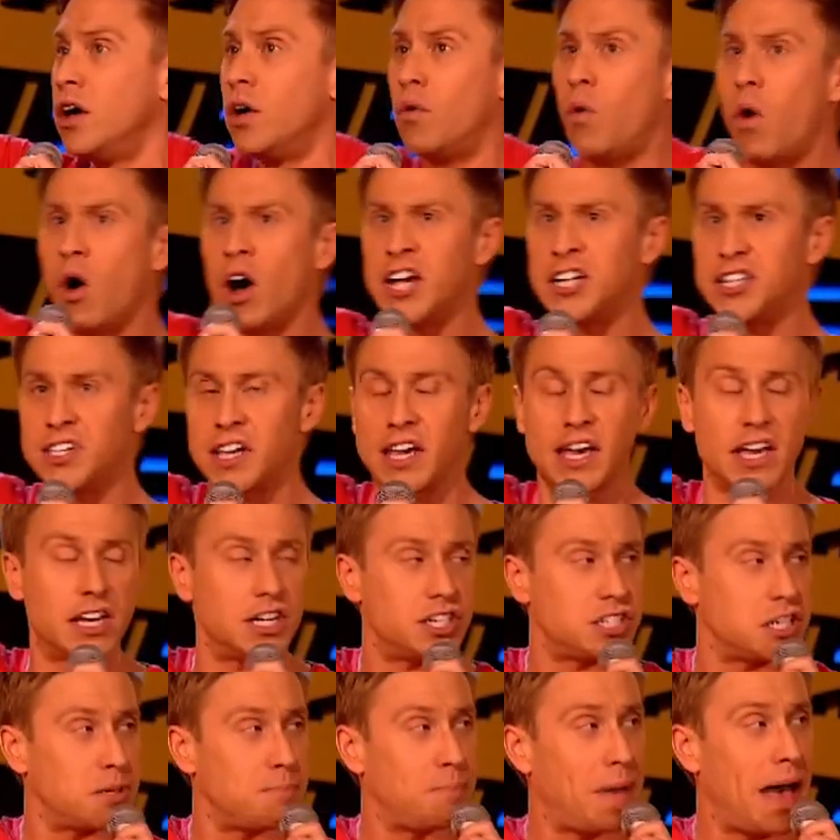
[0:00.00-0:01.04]
What is it?
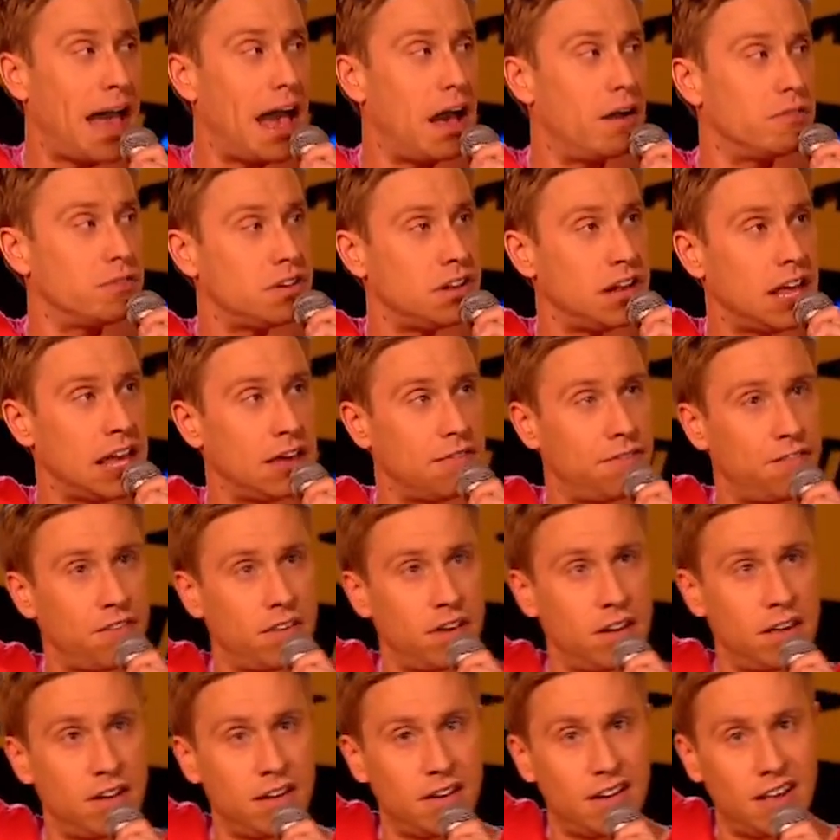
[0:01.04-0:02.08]
It's a pound,
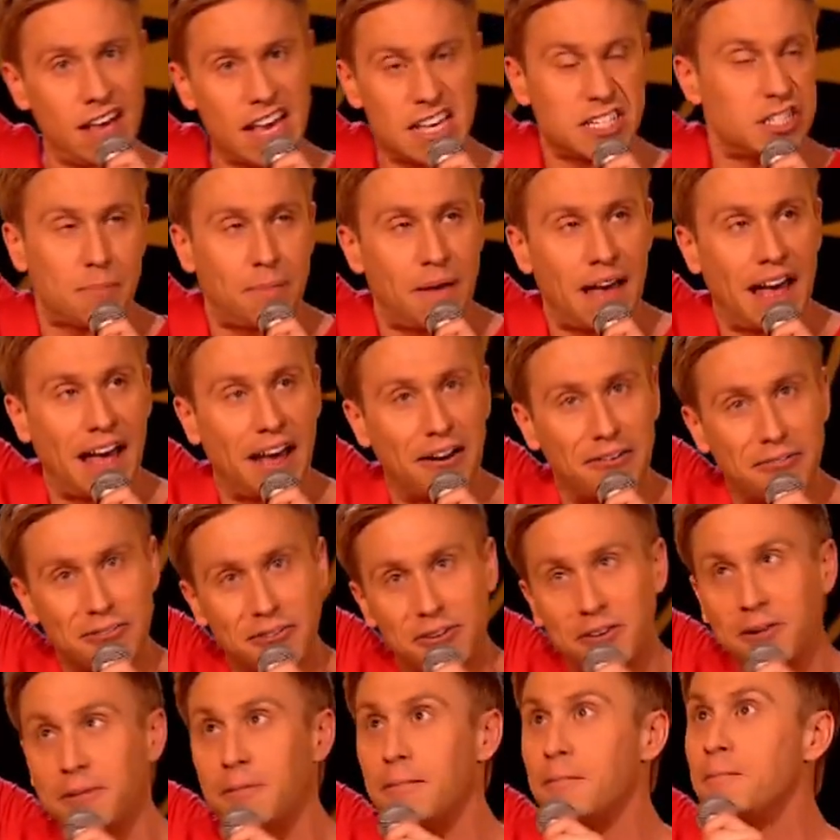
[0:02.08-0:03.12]
Nathan. It's a pound.